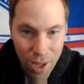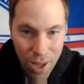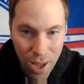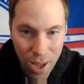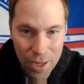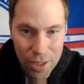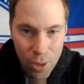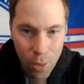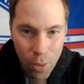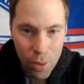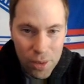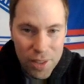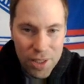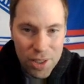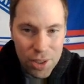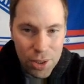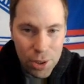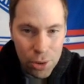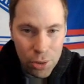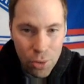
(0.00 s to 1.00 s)
I know at
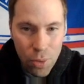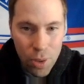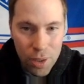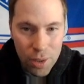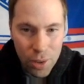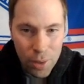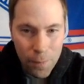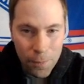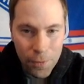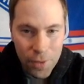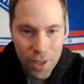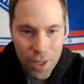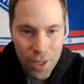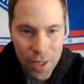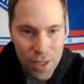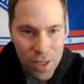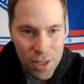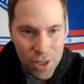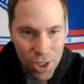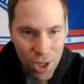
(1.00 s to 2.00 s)
least two good free
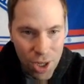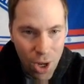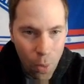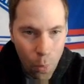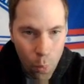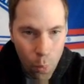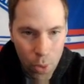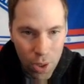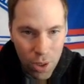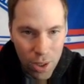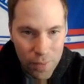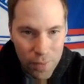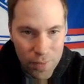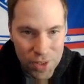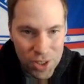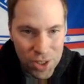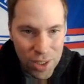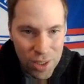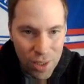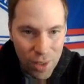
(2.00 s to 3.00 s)
agents will have
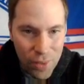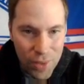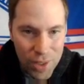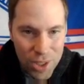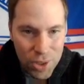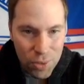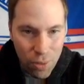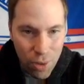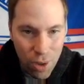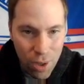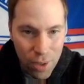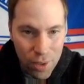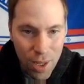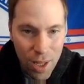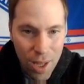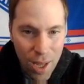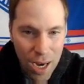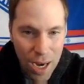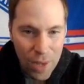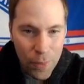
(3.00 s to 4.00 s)
seen this run
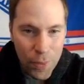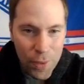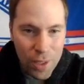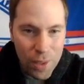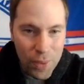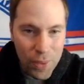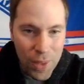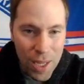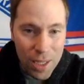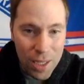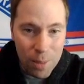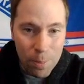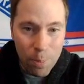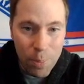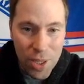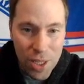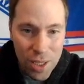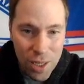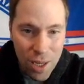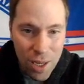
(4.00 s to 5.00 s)
and think they can
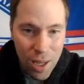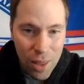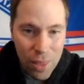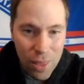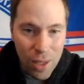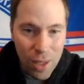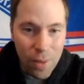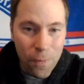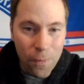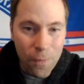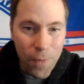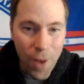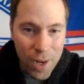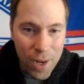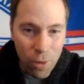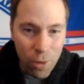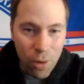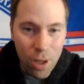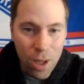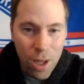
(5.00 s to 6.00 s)
be the
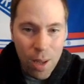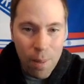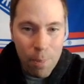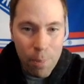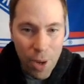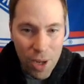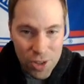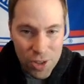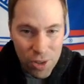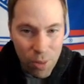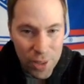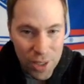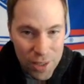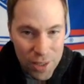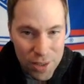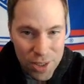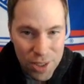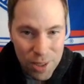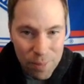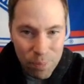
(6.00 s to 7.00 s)
final puzzle
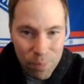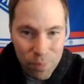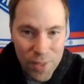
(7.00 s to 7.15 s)
piece.